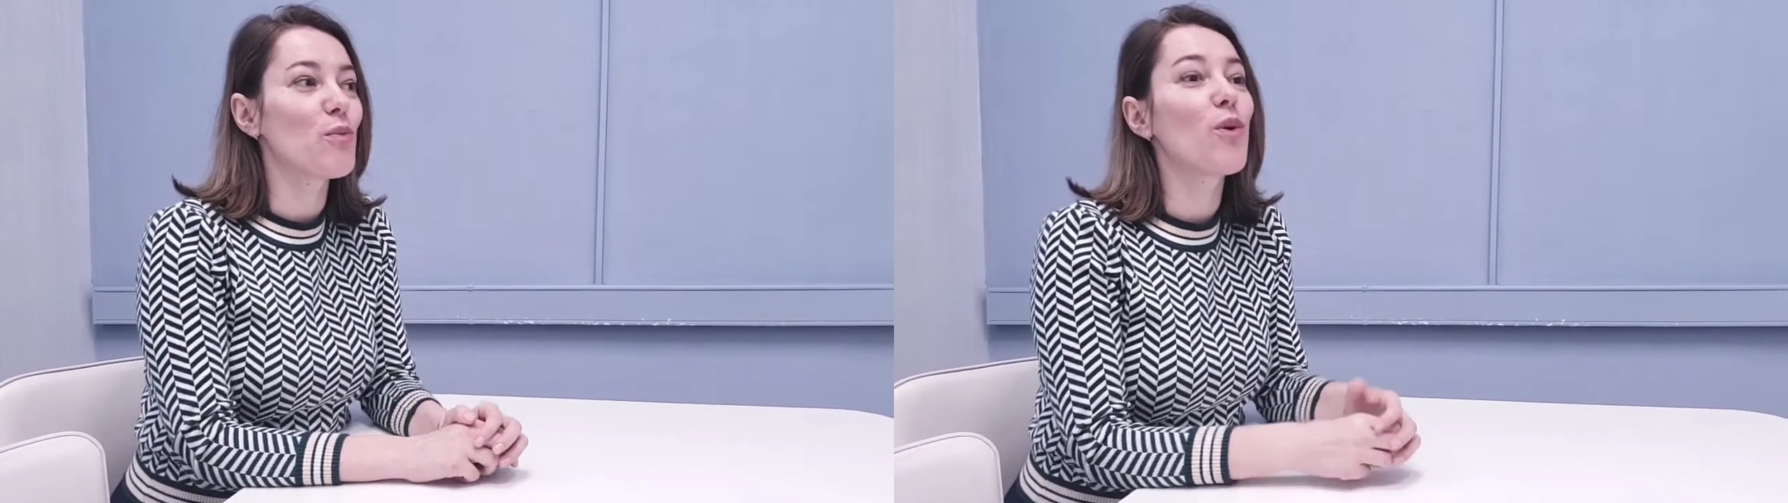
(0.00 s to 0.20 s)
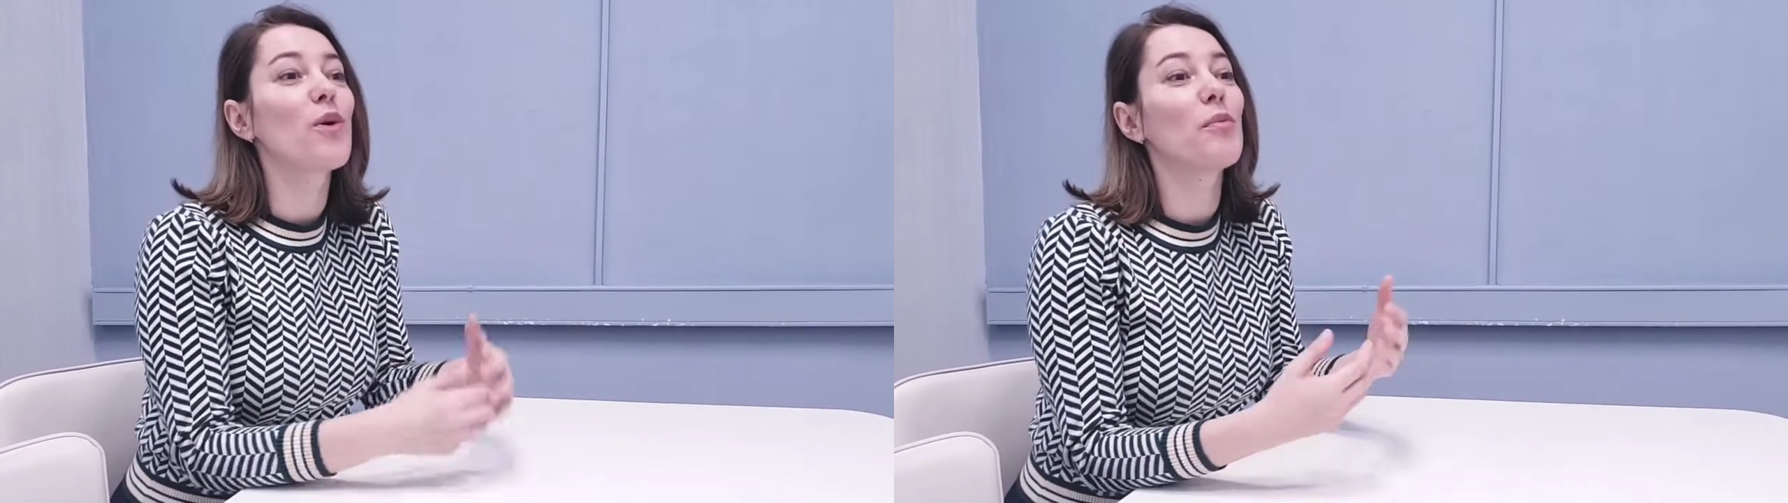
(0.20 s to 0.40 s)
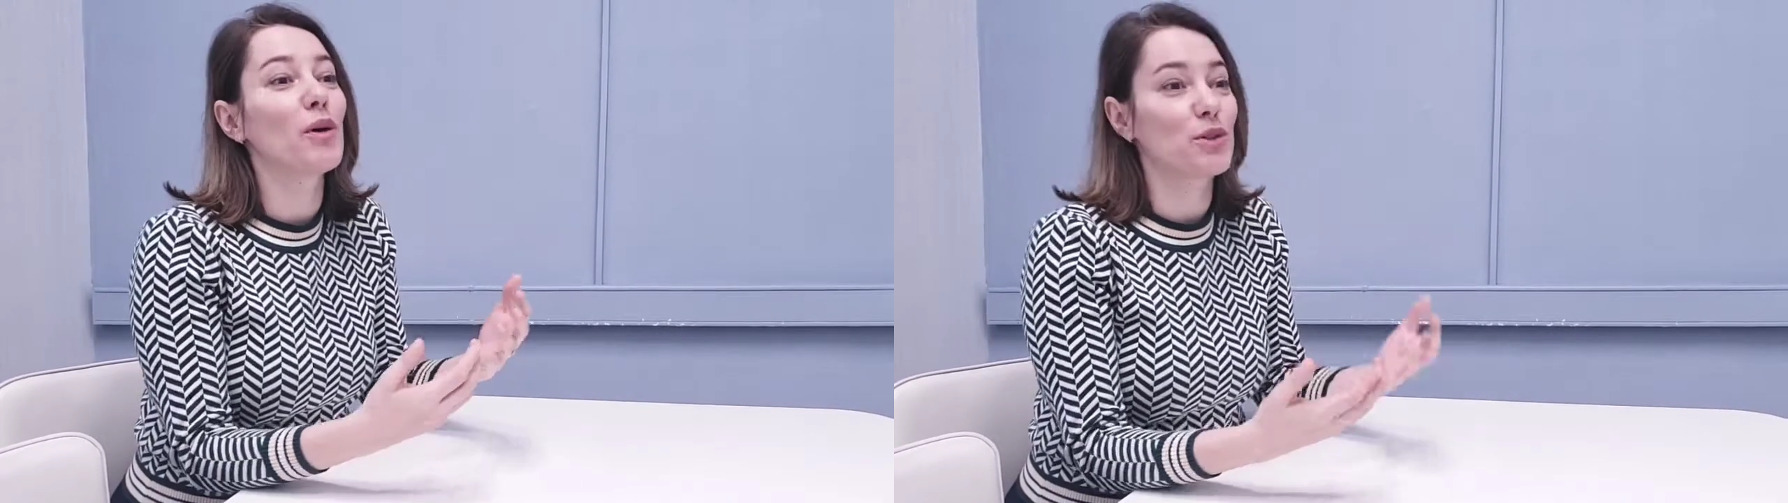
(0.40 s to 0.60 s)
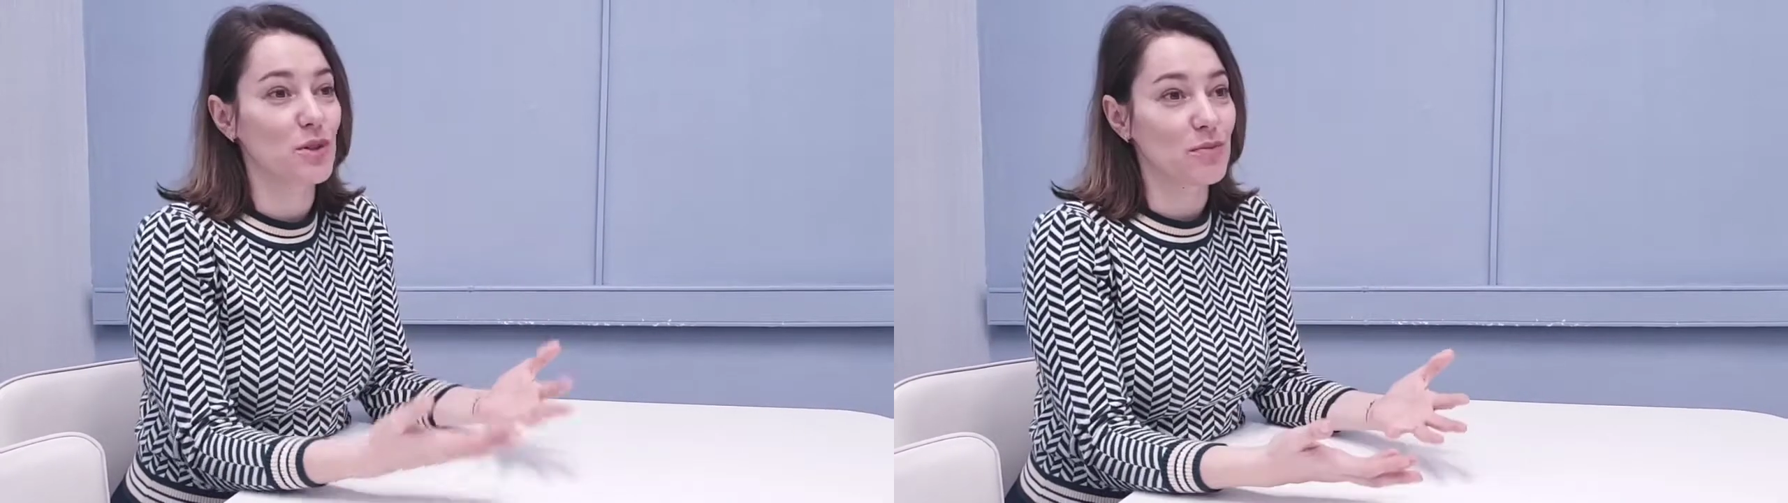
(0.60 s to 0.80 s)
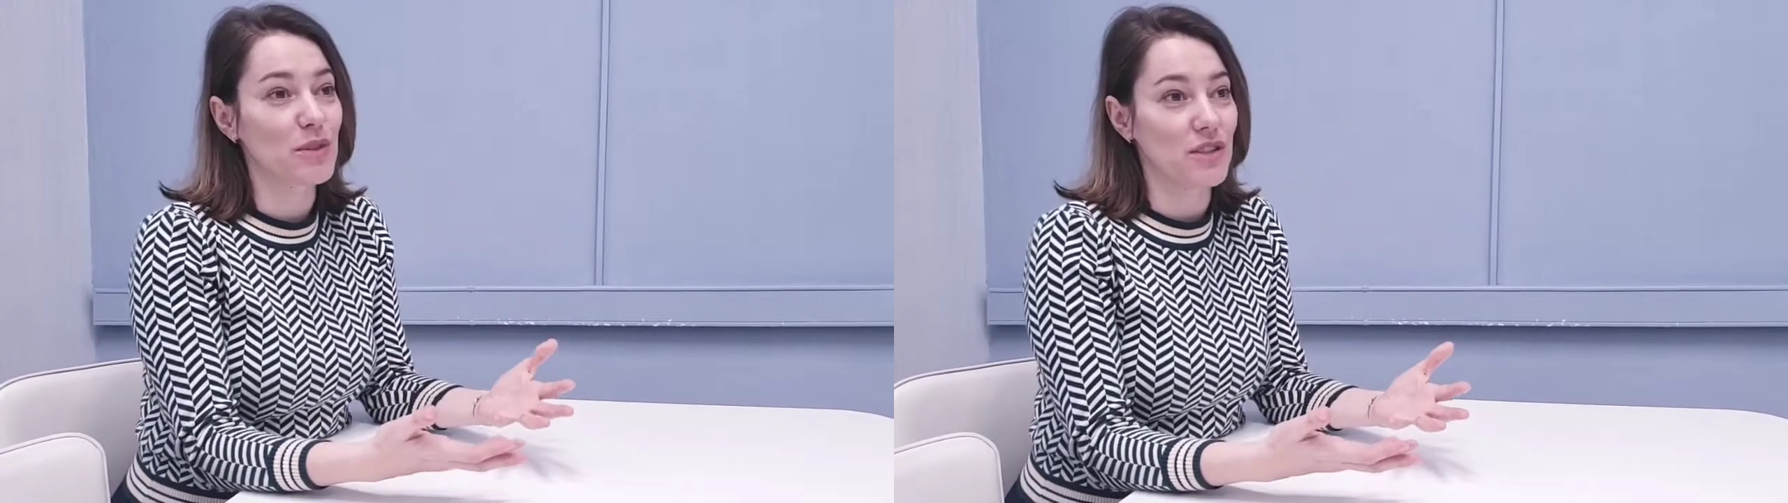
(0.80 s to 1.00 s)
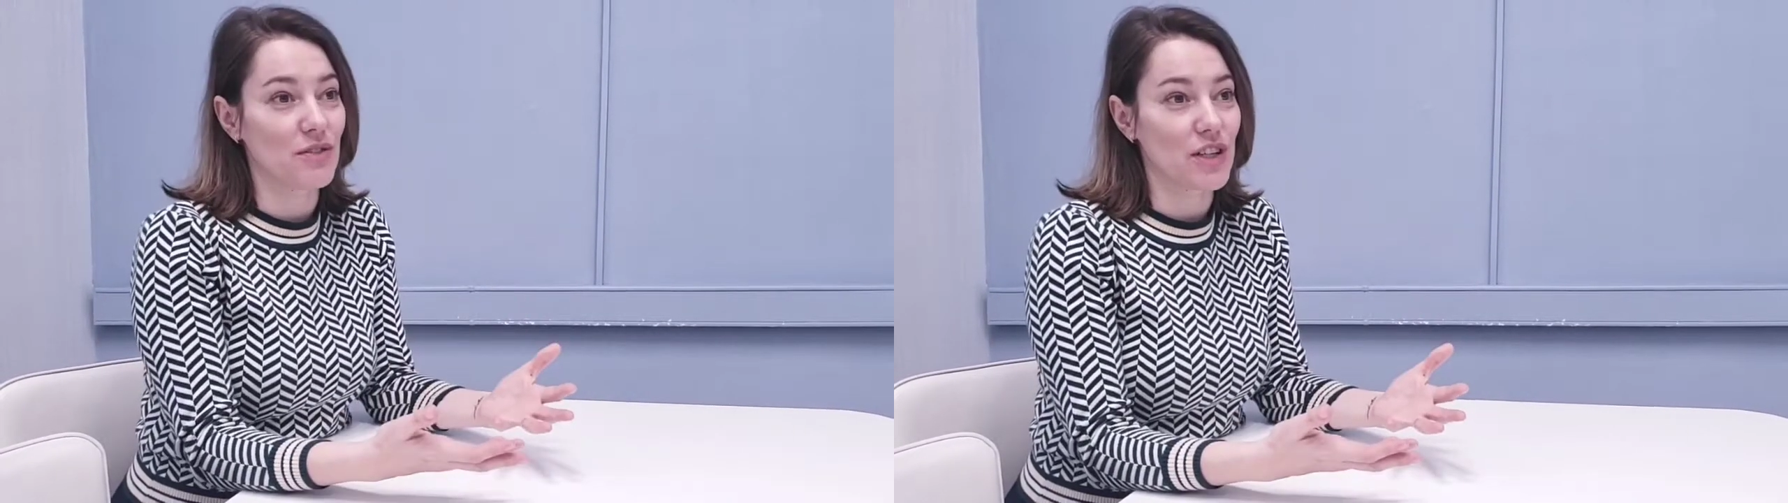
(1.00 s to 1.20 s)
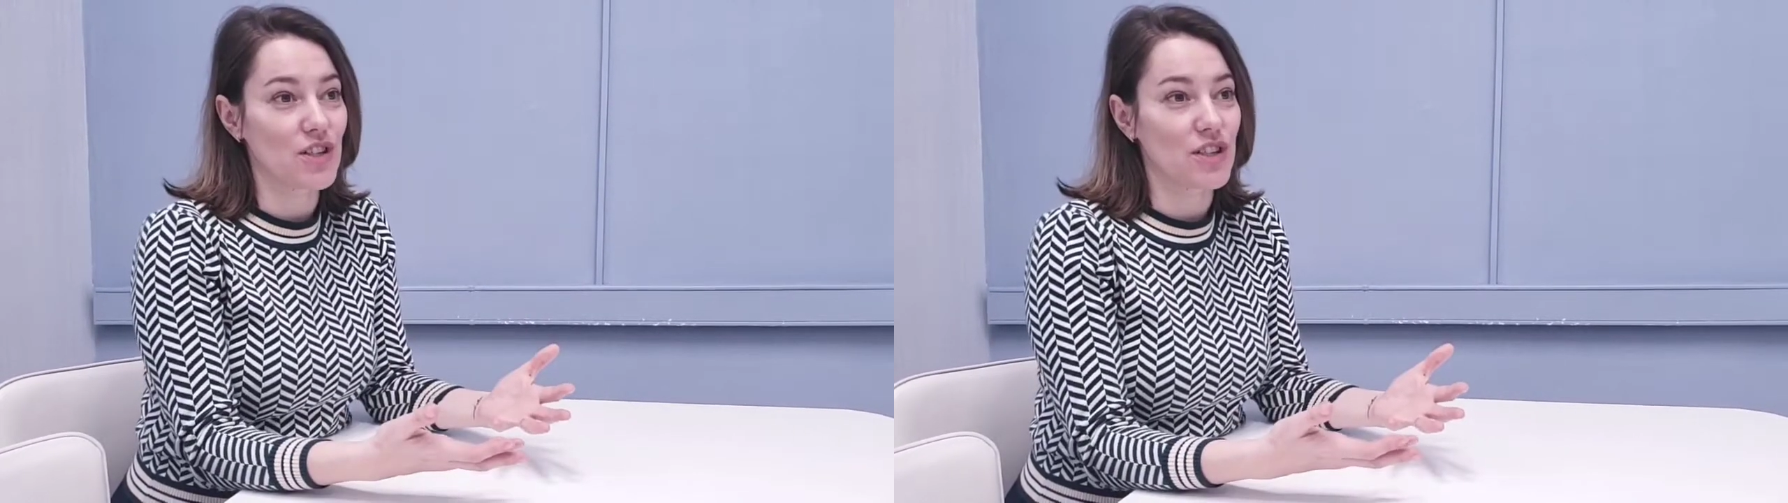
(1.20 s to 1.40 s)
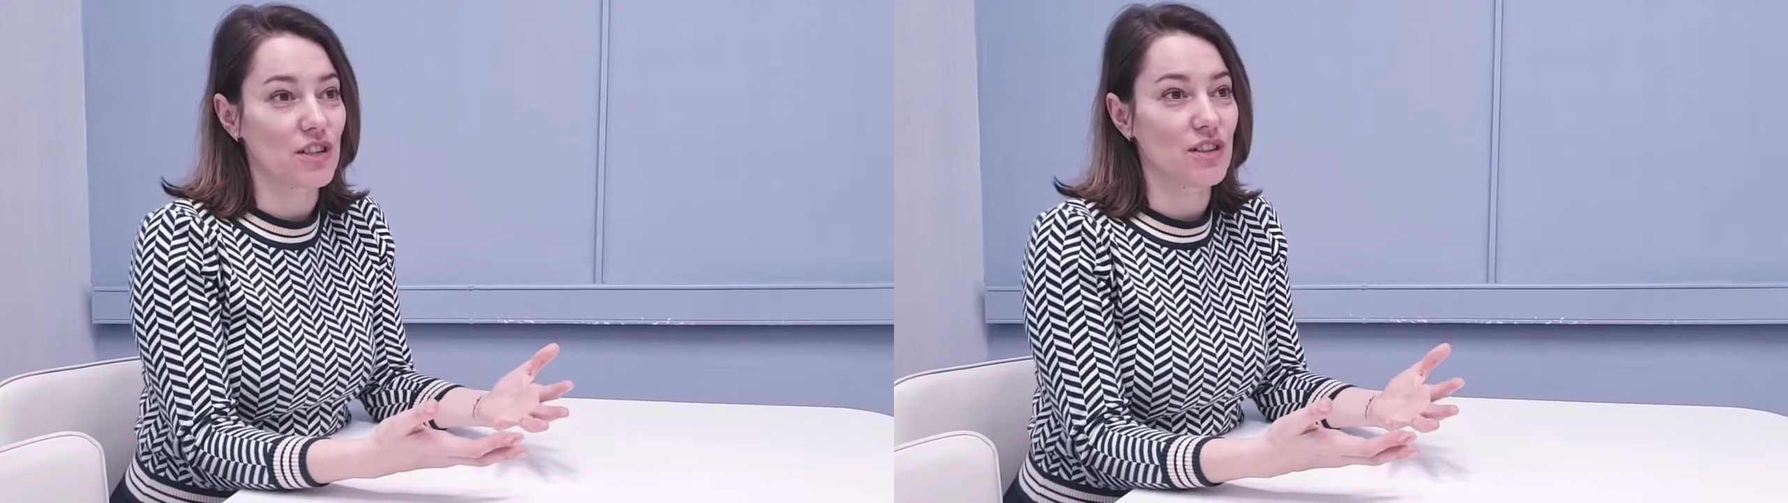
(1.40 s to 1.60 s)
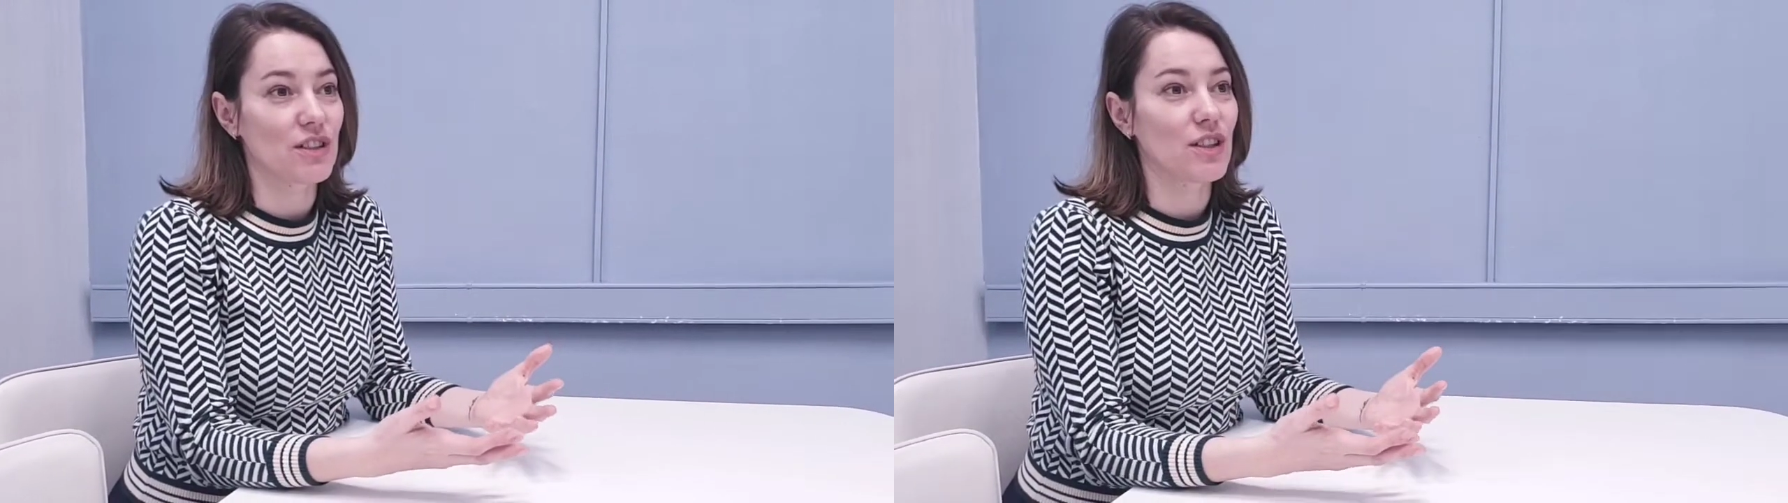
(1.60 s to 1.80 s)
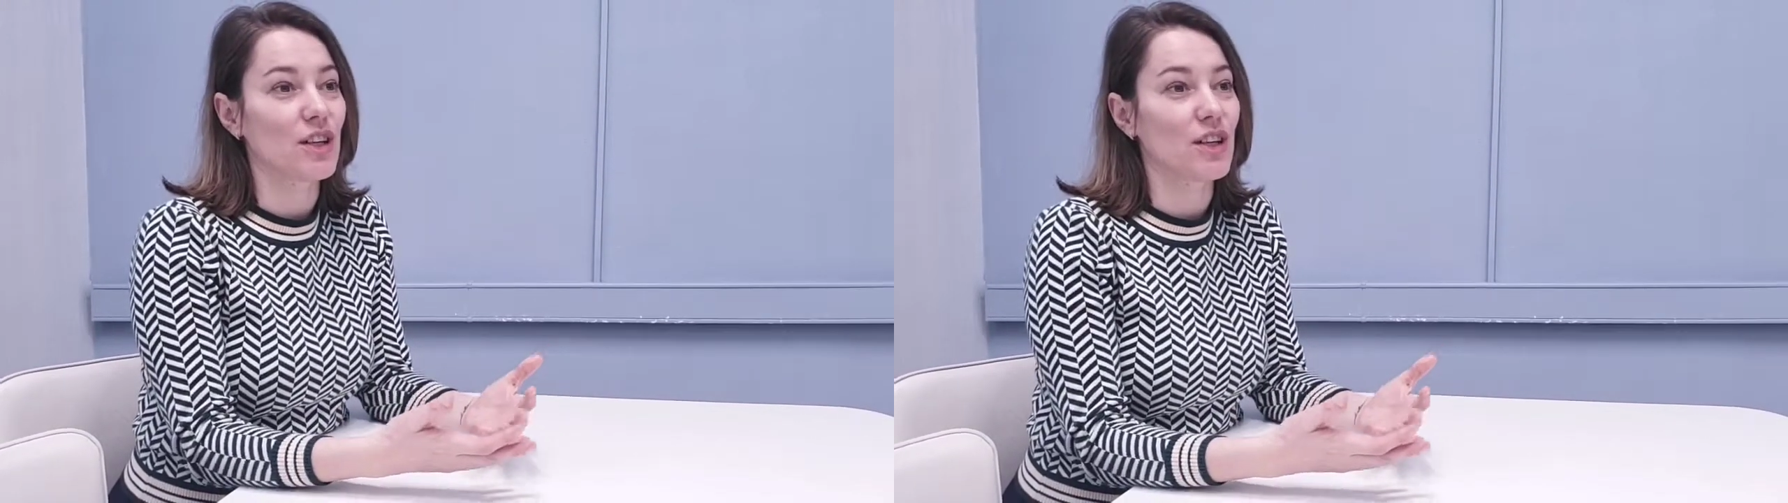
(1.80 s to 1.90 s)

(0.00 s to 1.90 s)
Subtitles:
more about your motivation,